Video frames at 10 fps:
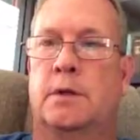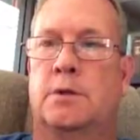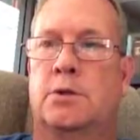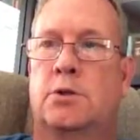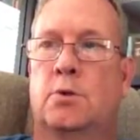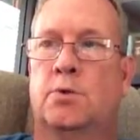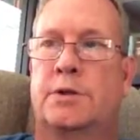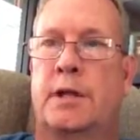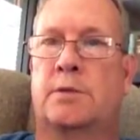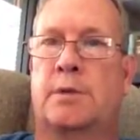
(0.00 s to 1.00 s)

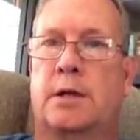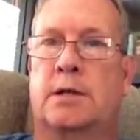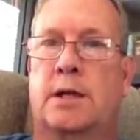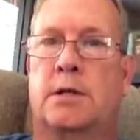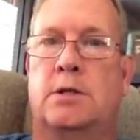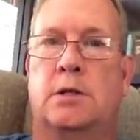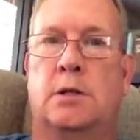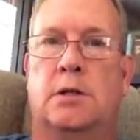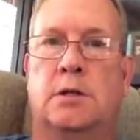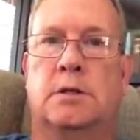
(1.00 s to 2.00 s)
school's expectation
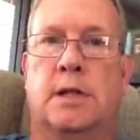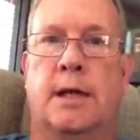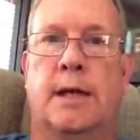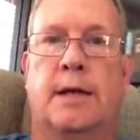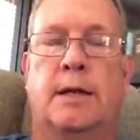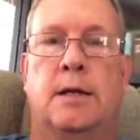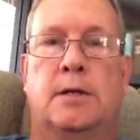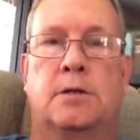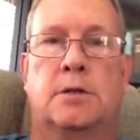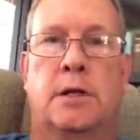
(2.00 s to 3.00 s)
is that
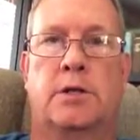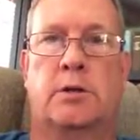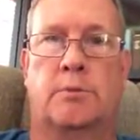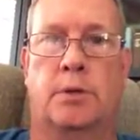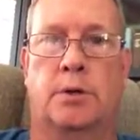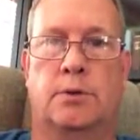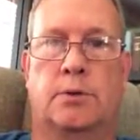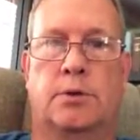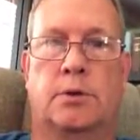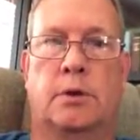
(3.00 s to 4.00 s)
discussion
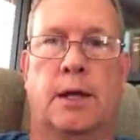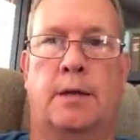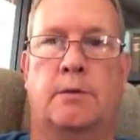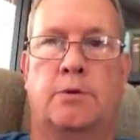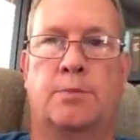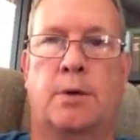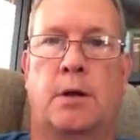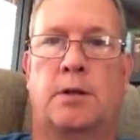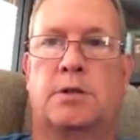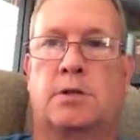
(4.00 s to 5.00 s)
posts and the
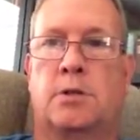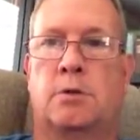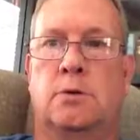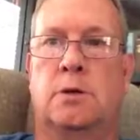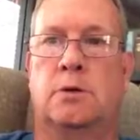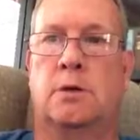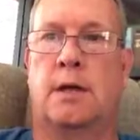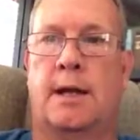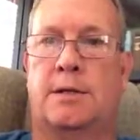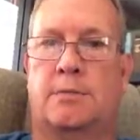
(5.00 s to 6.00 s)
response to your
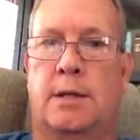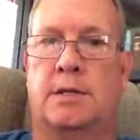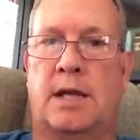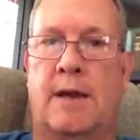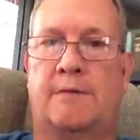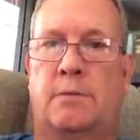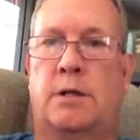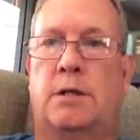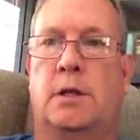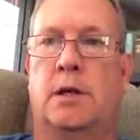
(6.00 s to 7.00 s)
classmates have to
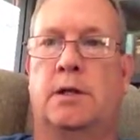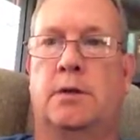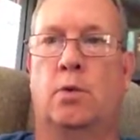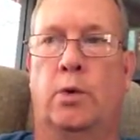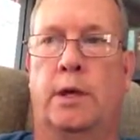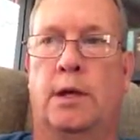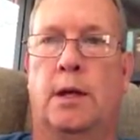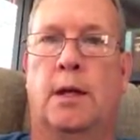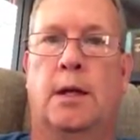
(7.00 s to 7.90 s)
be done in the week